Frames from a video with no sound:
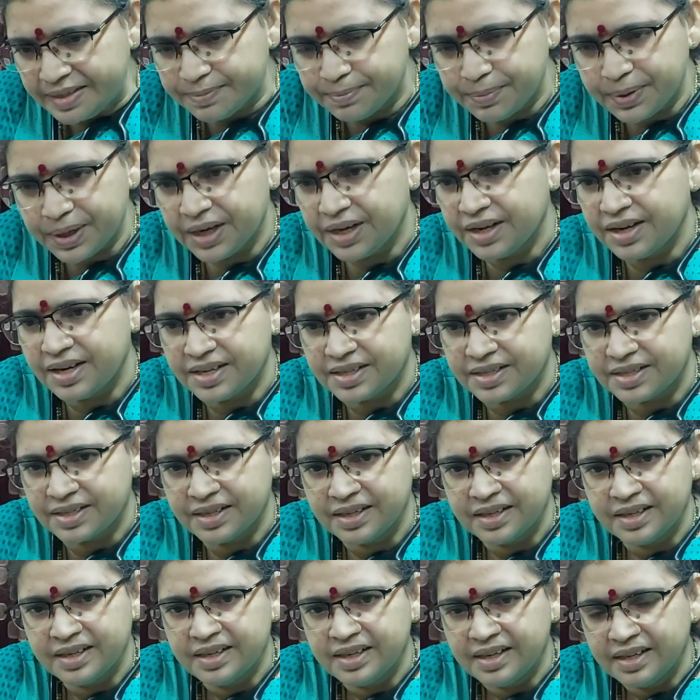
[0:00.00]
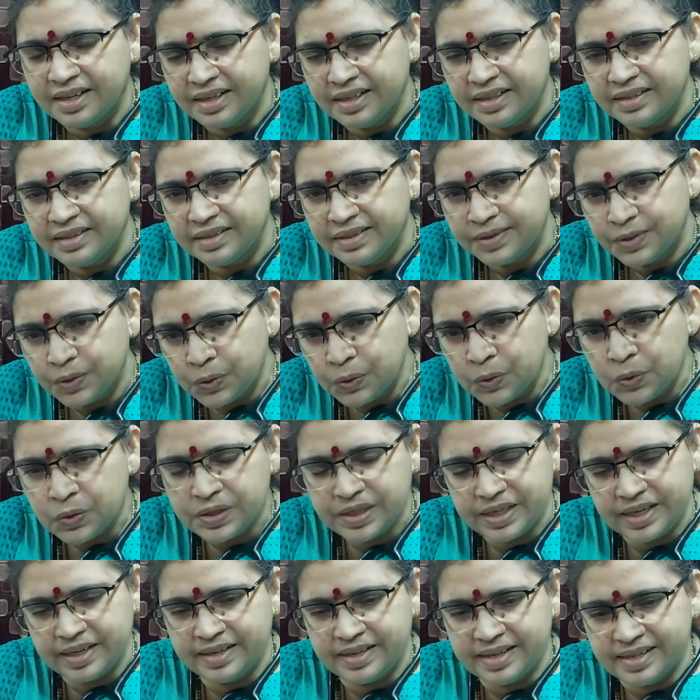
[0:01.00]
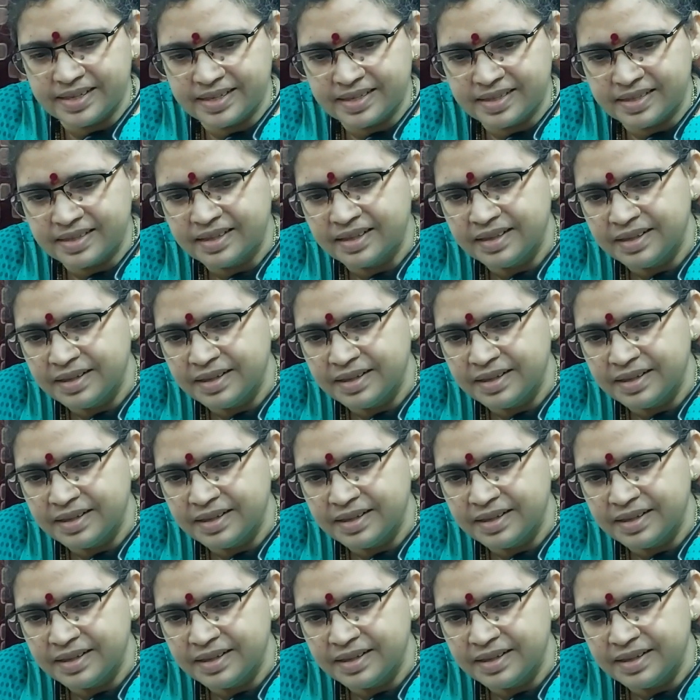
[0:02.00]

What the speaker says: Prakash. Two journeys.